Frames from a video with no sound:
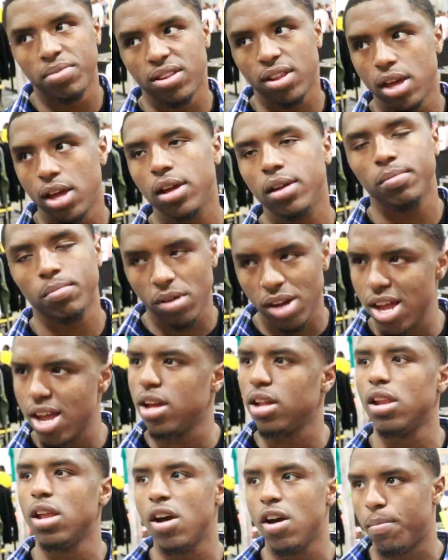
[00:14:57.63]
appreciate it.
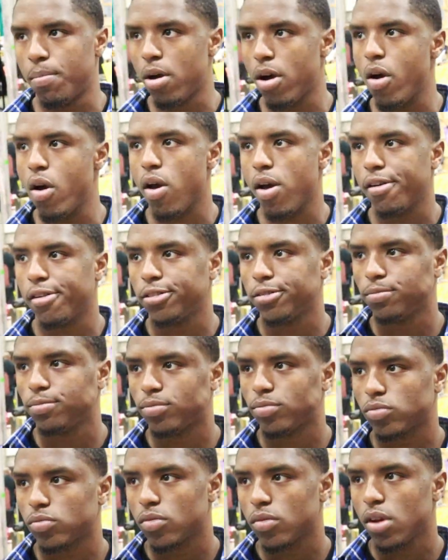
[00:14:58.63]
definitely gotta get up on the
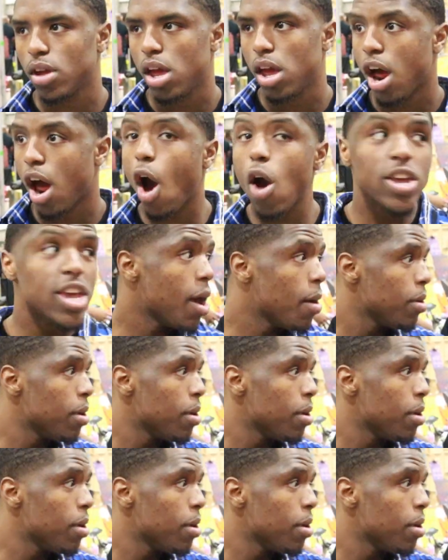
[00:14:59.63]
Xbox too. Oh yeah,